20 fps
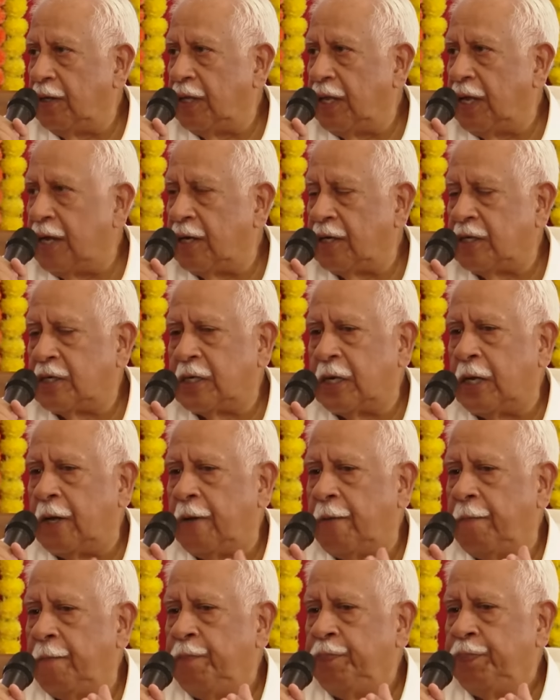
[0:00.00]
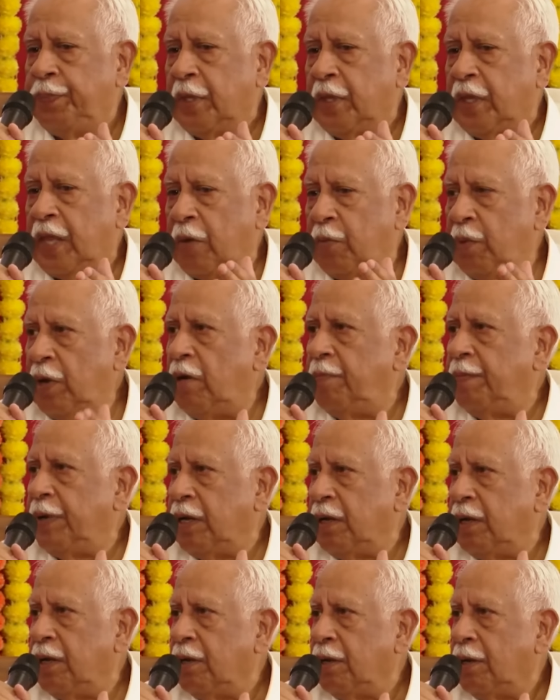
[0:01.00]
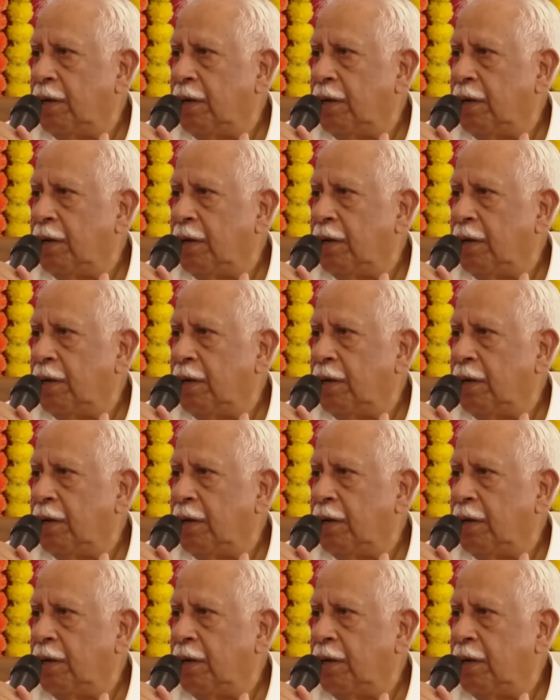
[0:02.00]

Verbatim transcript: that there will be